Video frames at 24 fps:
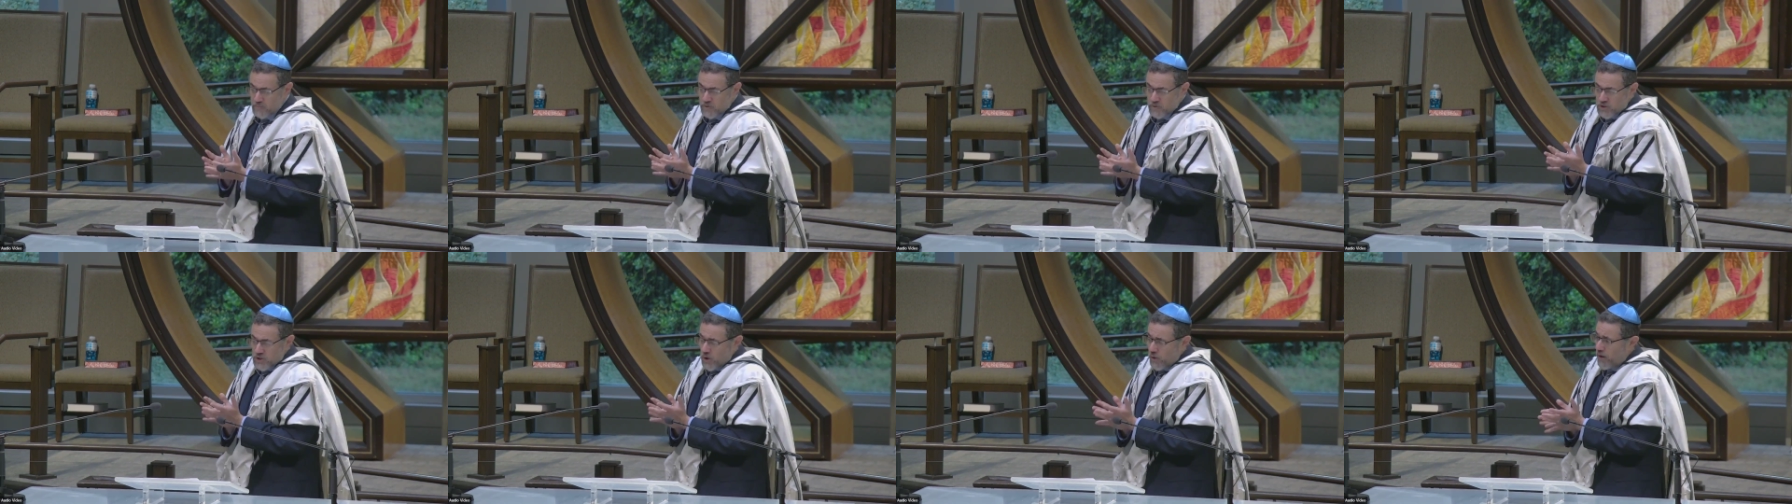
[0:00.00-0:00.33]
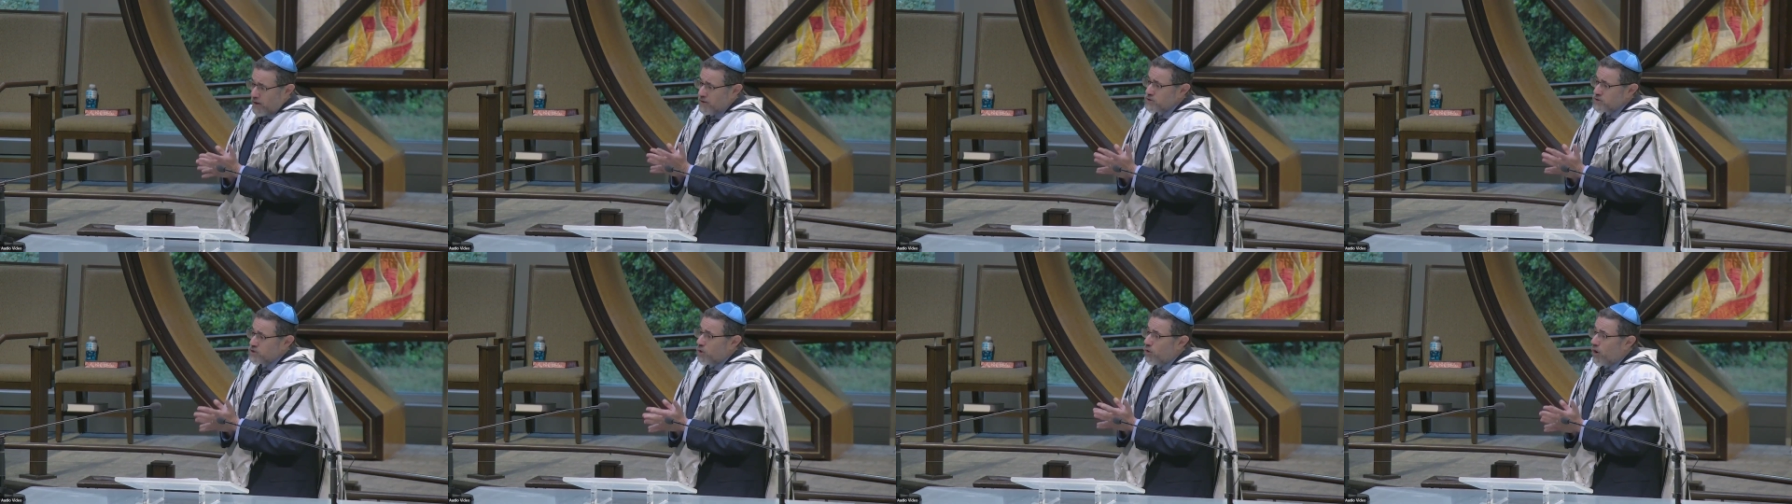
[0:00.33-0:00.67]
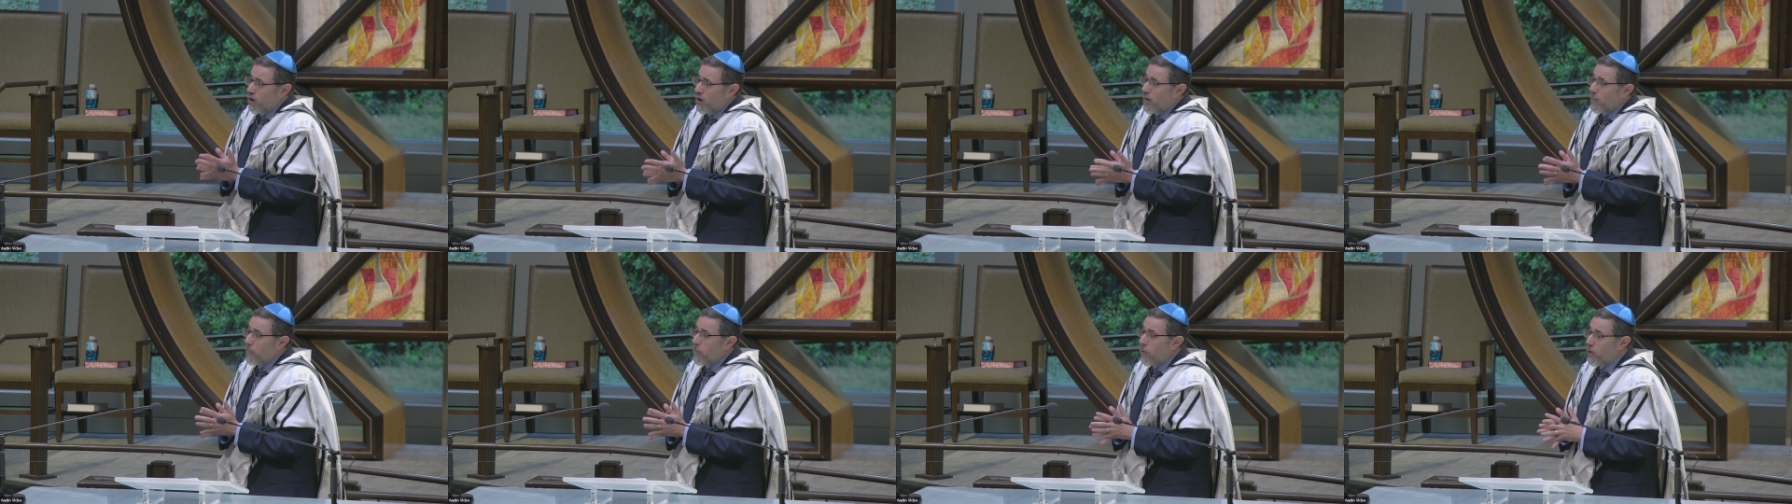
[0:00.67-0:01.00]
so, our
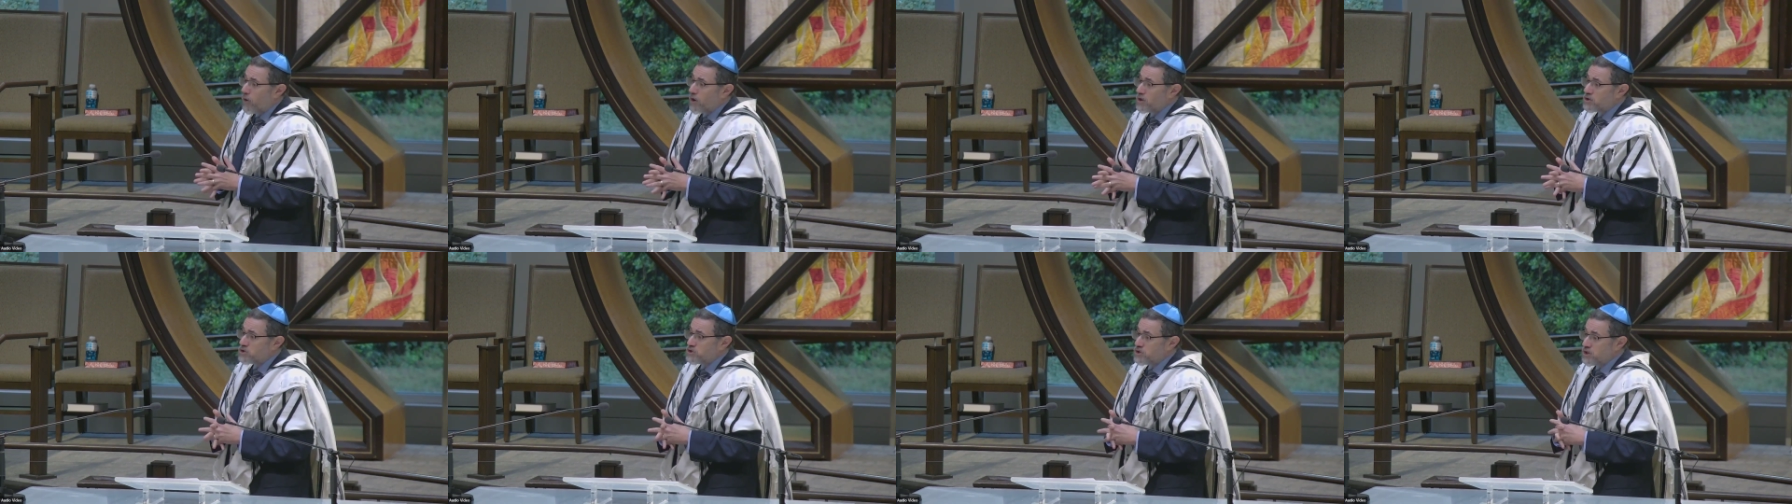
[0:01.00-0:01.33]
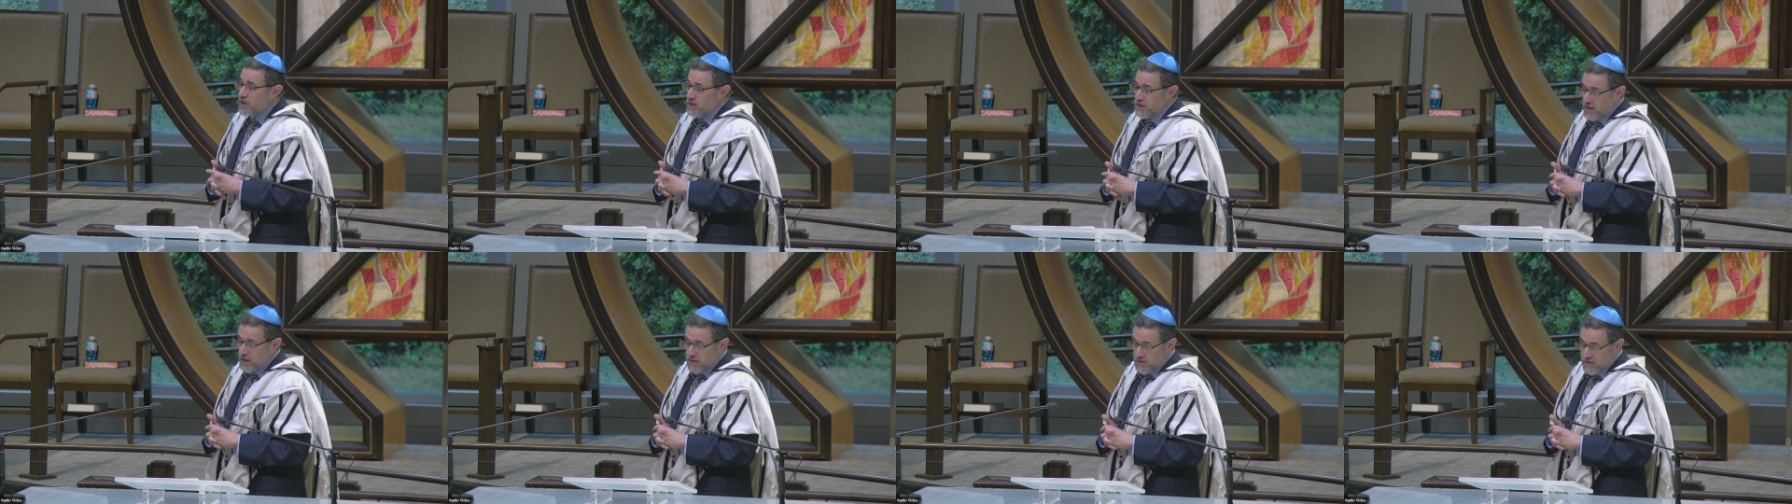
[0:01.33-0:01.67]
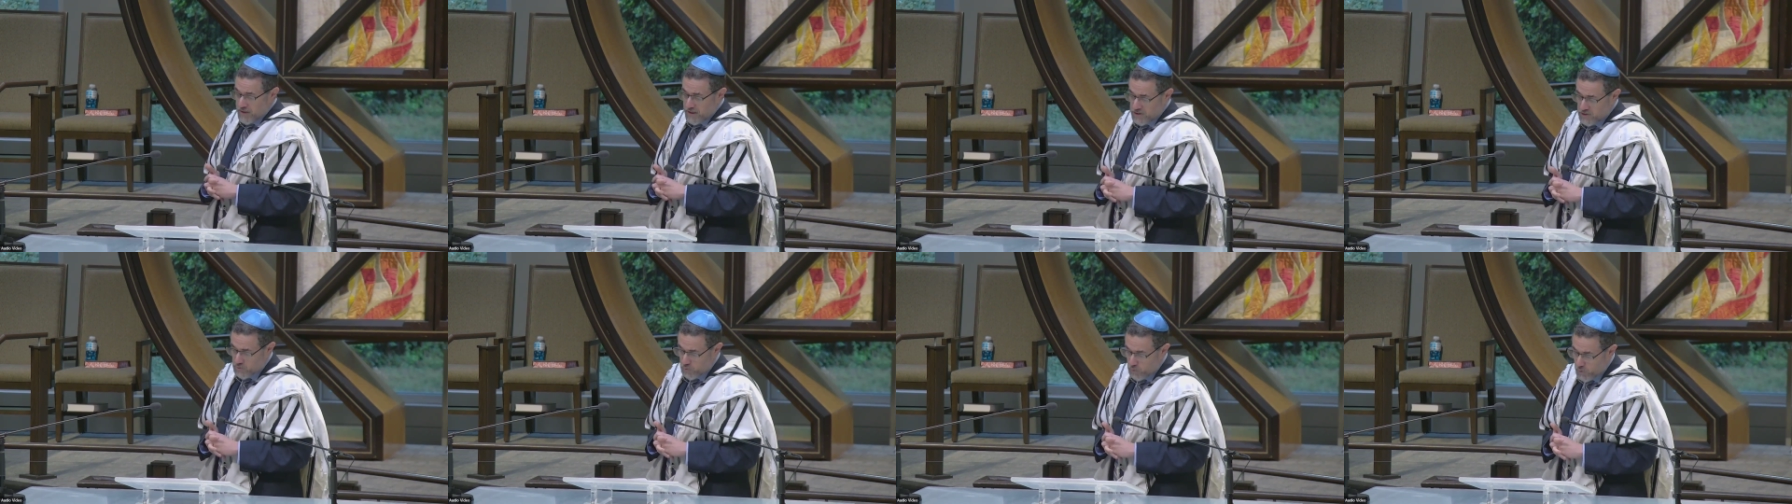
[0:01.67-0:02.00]
Torah portion
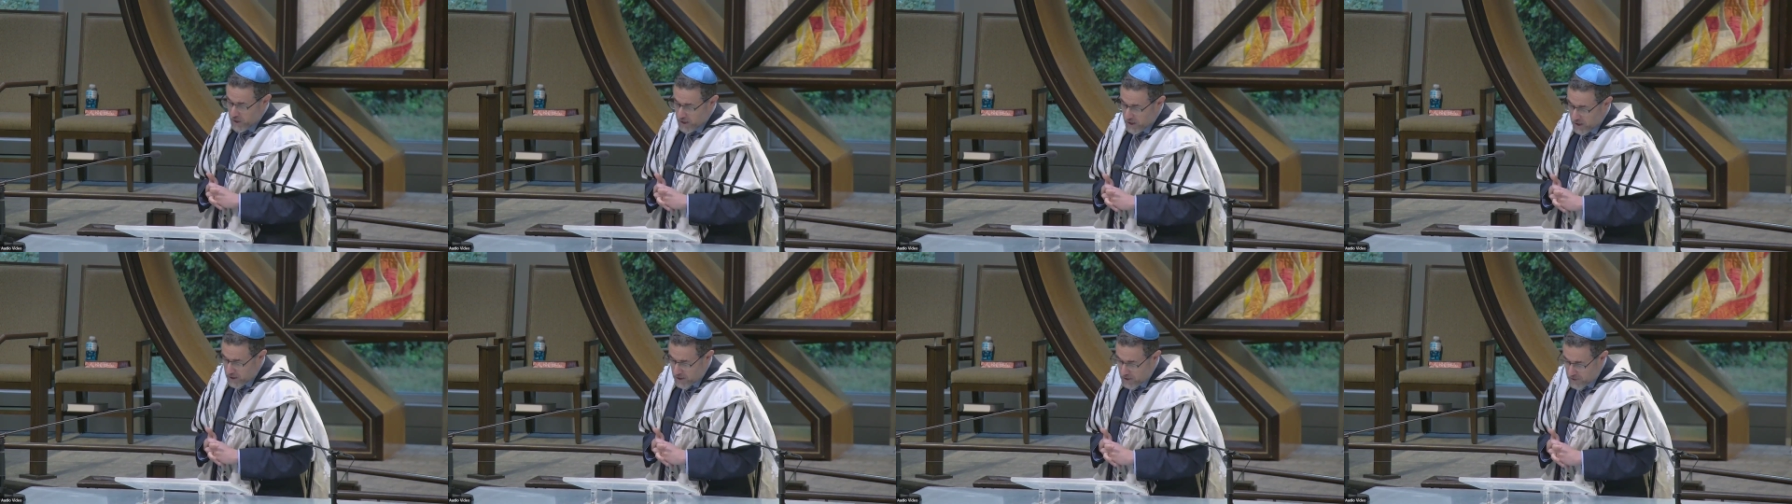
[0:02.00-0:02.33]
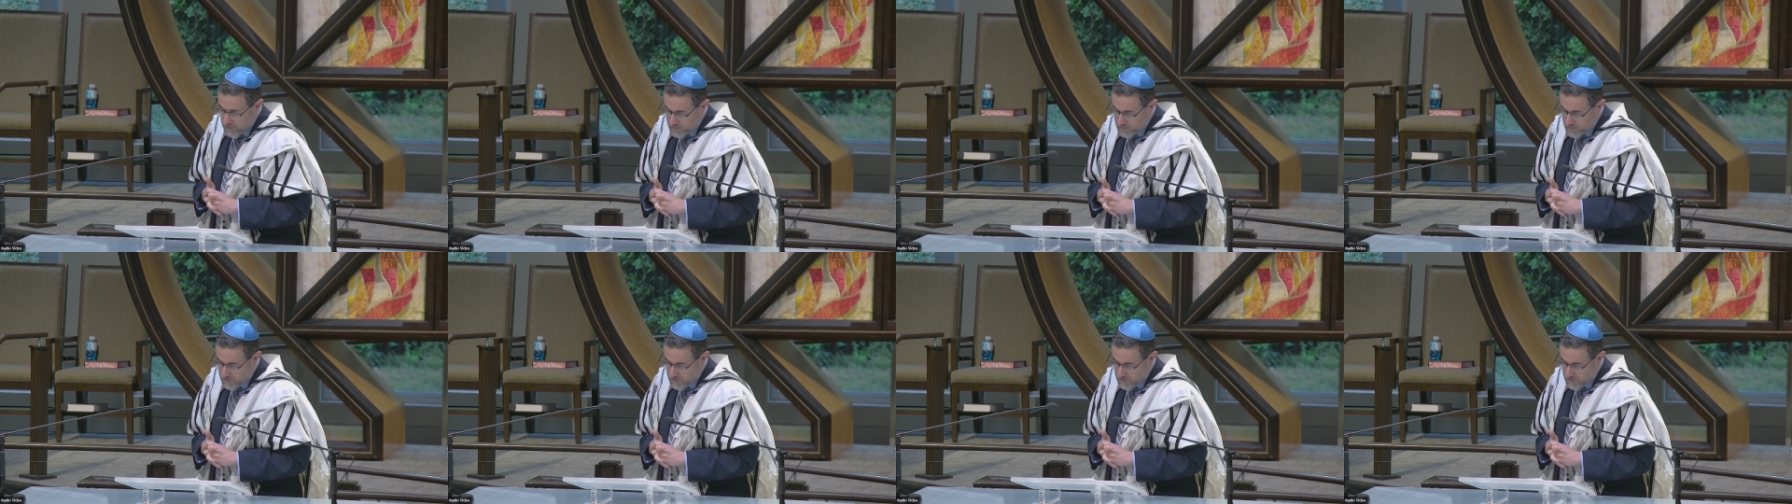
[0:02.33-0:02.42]
this week